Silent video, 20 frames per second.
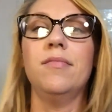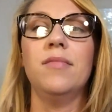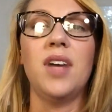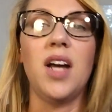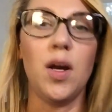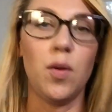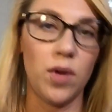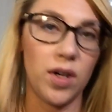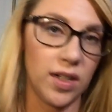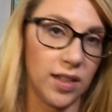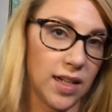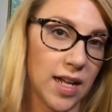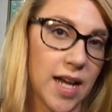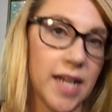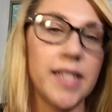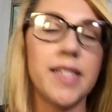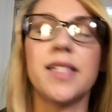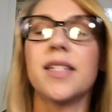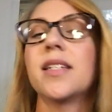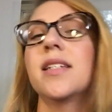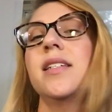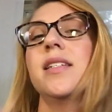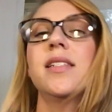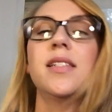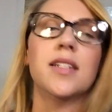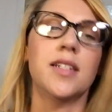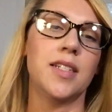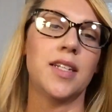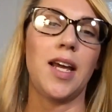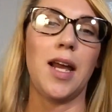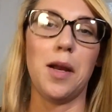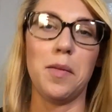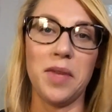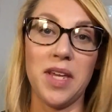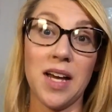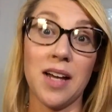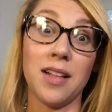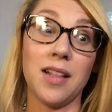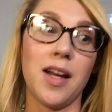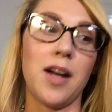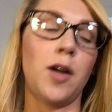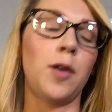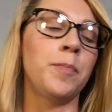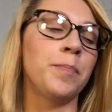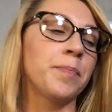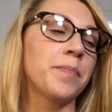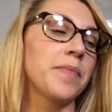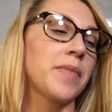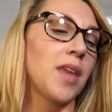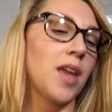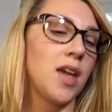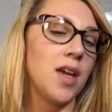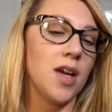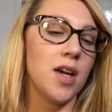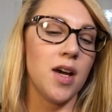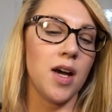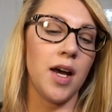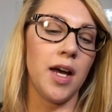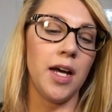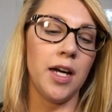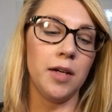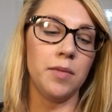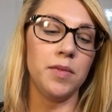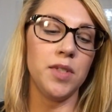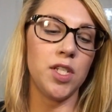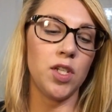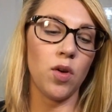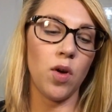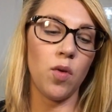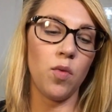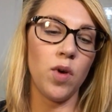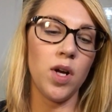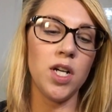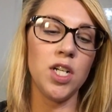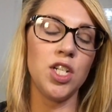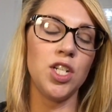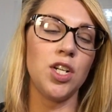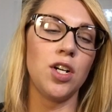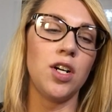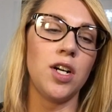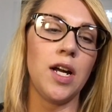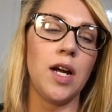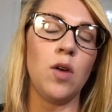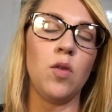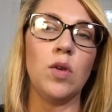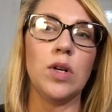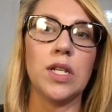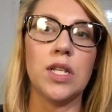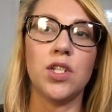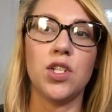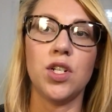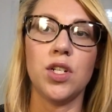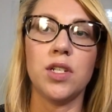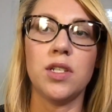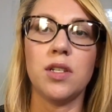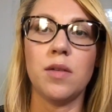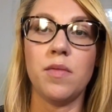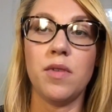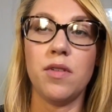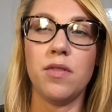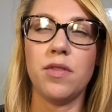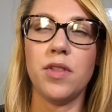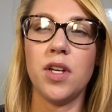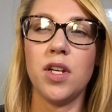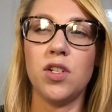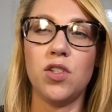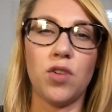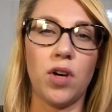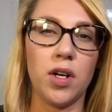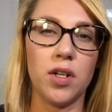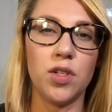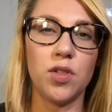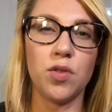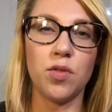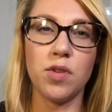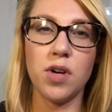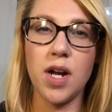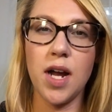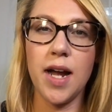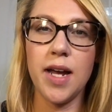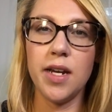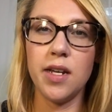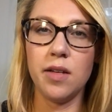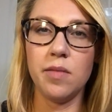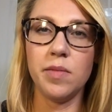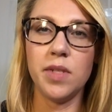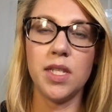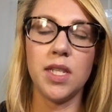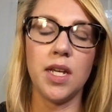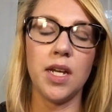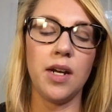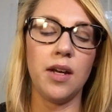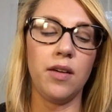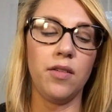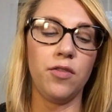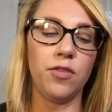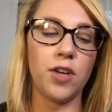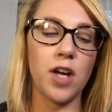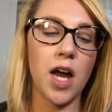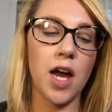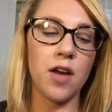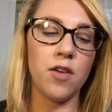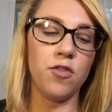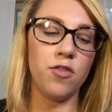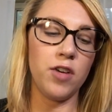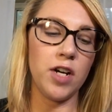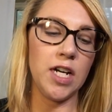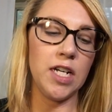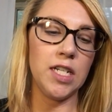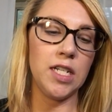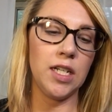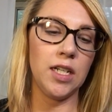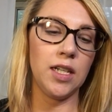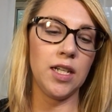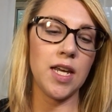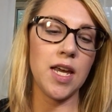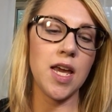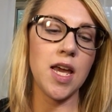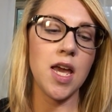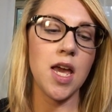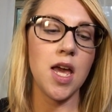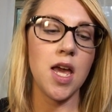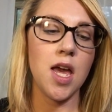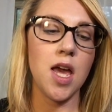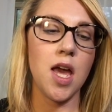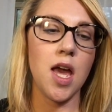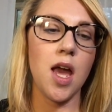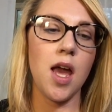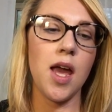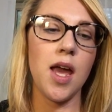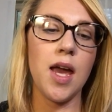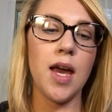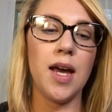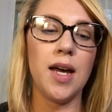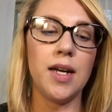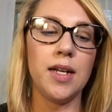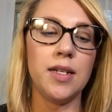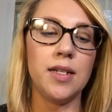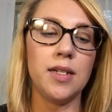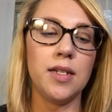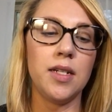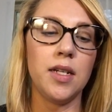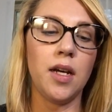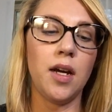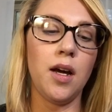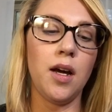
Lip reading: I wear glasses, it's gonna be a glare. So I want to start out with just some of the drugstore items that I've gotten recently, and